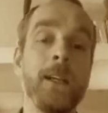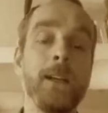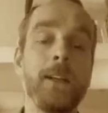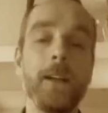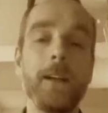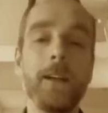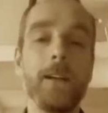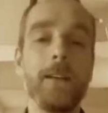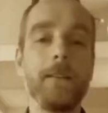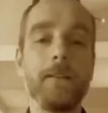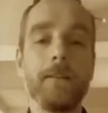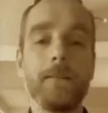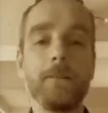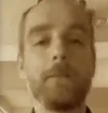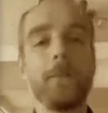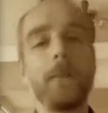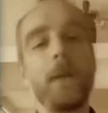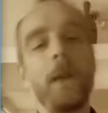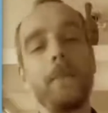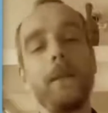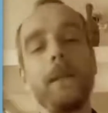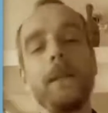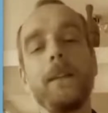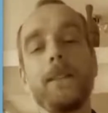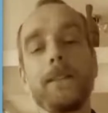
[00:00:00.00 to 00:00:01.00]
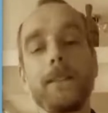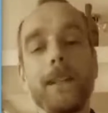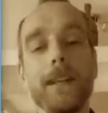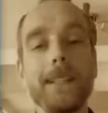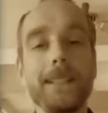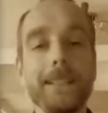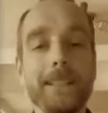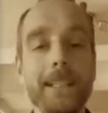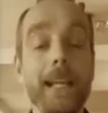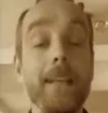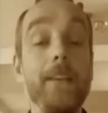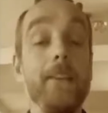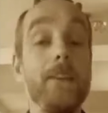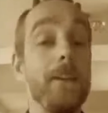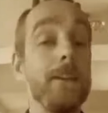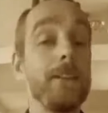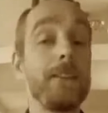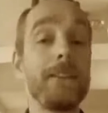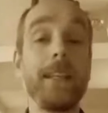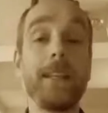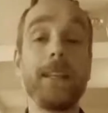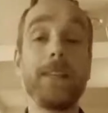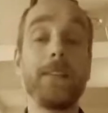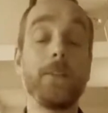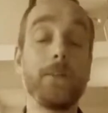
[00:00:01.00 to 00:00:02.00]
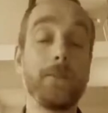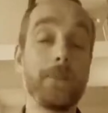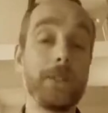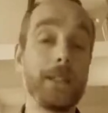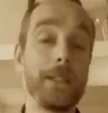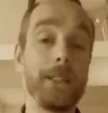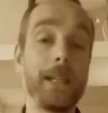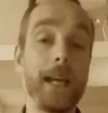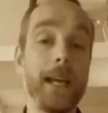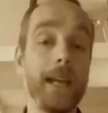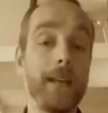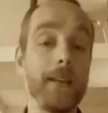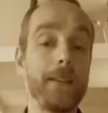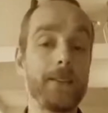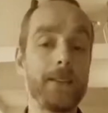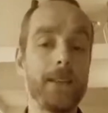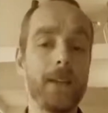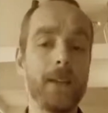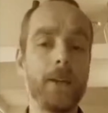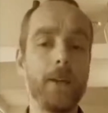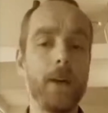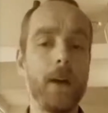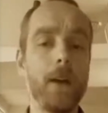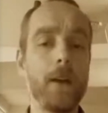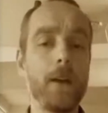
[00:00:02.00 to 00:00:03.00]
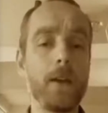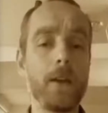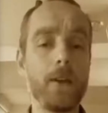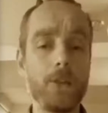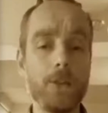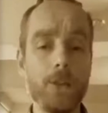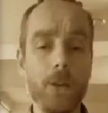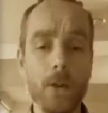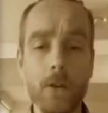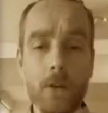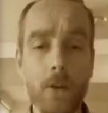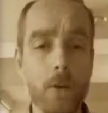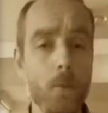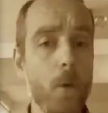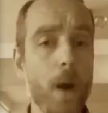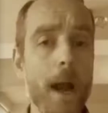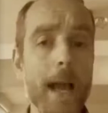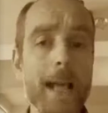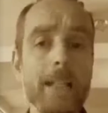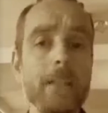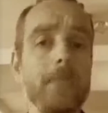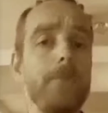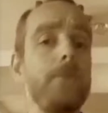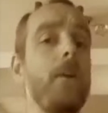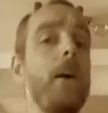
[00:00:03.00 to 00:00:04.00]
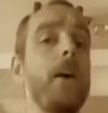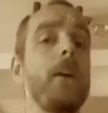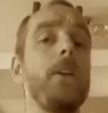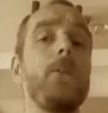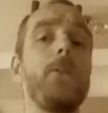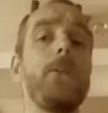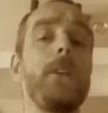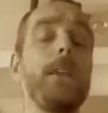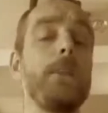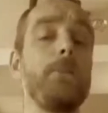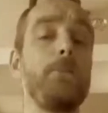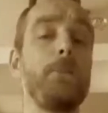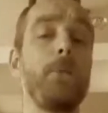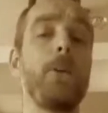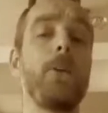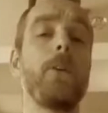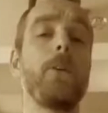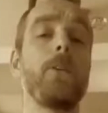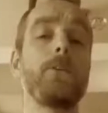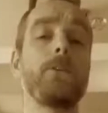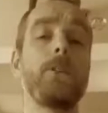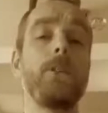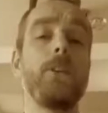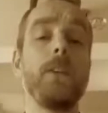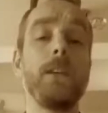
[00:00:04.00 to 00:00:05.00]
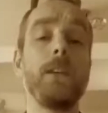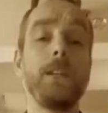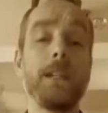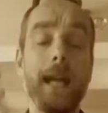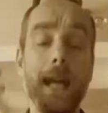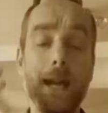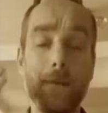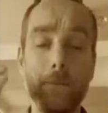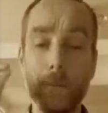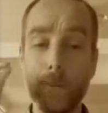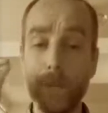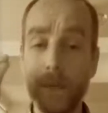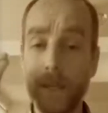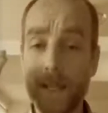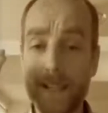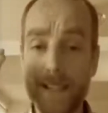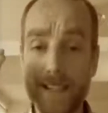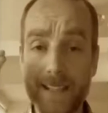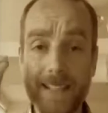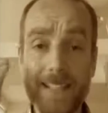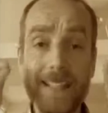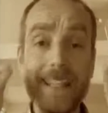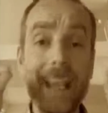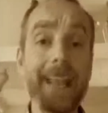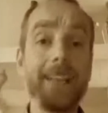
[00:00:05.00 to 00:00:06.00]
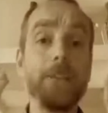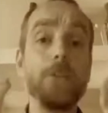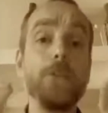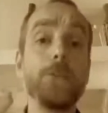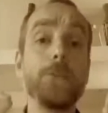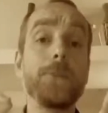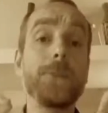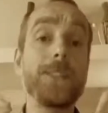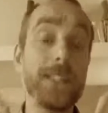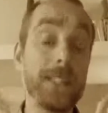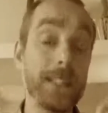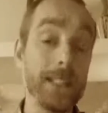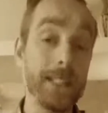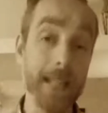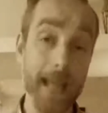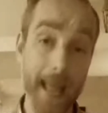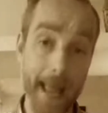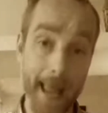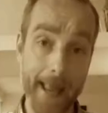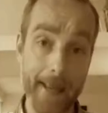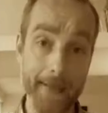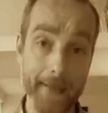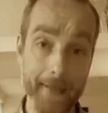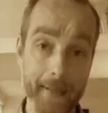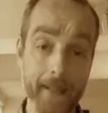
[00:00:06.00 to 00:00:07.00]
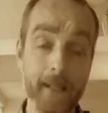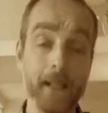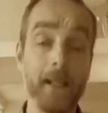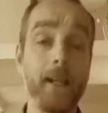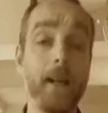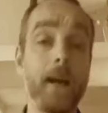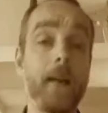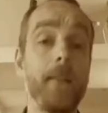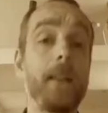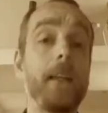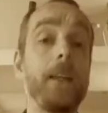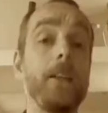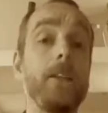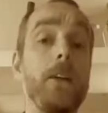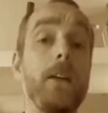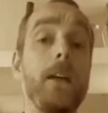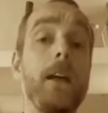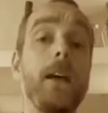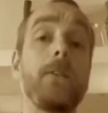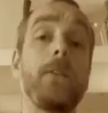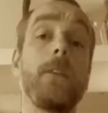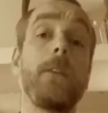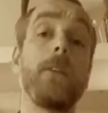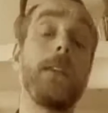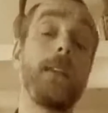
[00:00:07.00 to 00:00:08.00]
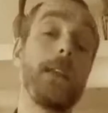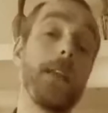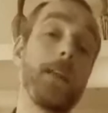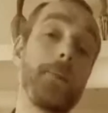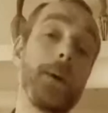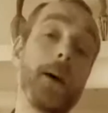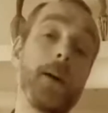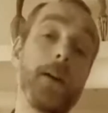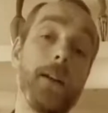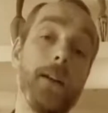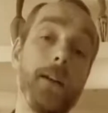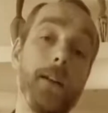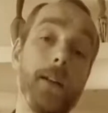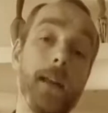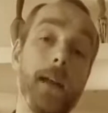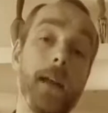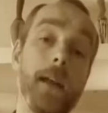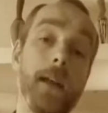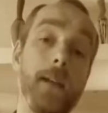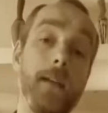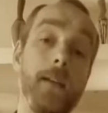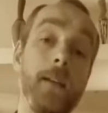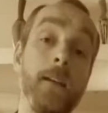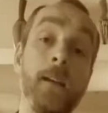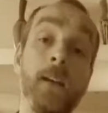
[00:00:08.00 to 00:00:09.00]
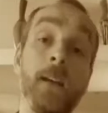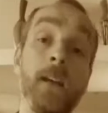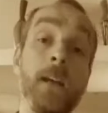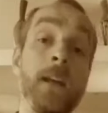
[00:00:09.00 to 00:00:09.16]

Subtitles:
Now, as I say, you can set this up today, so I'm going to show you where to find all these products so you can have all these set up today, and then you don't have to think about it again.